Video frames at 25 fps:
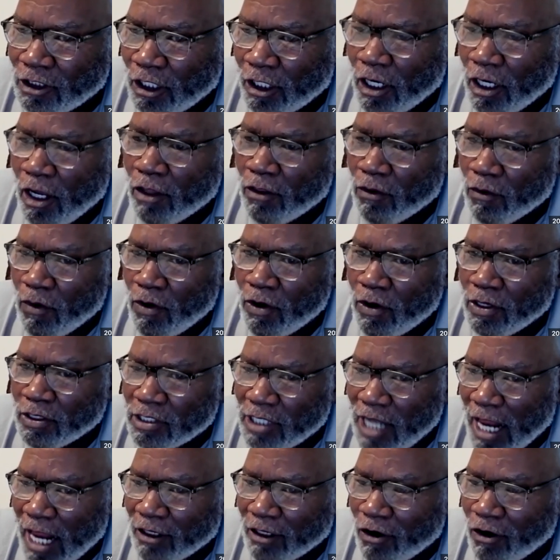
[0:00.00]
In other
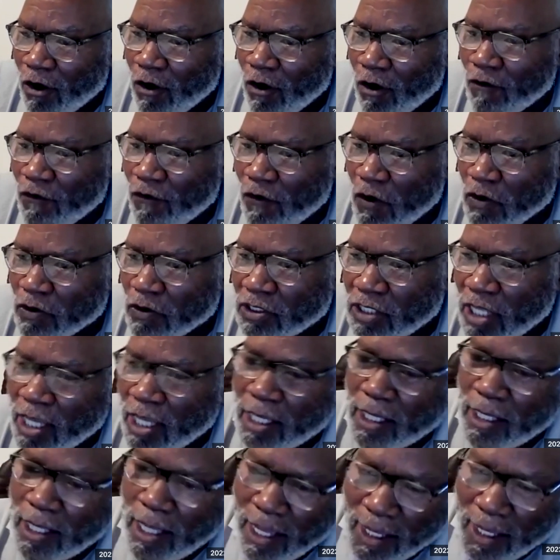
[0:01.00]
words, like the old folks
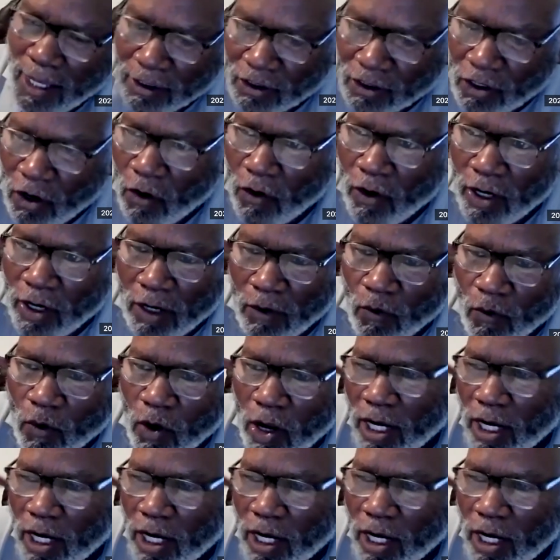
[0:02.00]
say, it's going in